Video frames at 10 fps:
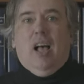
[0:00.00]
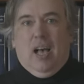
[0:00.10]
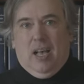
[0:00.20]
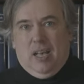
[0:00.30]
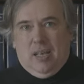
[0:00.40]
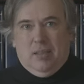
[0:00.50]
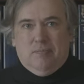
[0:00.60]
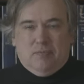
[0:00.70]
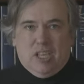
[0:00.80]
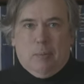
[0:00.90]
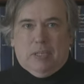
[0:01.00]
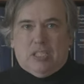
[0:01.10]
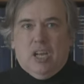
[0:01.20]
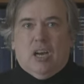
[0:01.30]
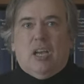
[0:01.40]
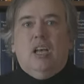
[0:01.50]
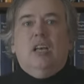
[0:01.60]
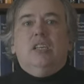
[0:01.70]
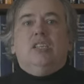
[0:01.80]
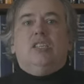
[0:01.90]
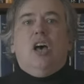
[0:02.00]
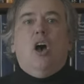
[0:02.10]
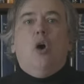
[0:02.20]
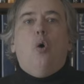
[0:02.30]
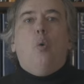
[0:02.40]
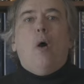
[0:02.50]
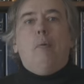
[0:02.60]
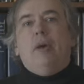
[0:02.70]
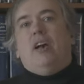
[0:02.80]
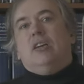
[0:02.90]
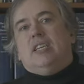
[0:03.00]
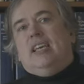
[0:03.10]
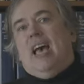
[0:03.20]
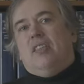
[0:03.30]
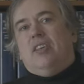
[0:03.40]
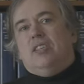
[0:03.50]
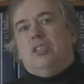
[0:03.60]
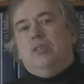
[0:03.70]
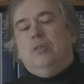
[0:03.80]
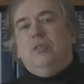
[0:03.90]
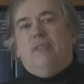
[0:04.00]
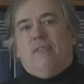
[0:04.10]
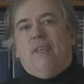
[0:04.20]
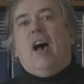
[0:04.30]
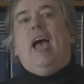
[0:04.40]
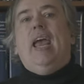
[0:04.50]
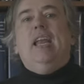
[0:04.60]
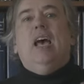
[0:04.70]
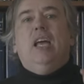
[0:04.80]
um, come unstuck. So when we got together to define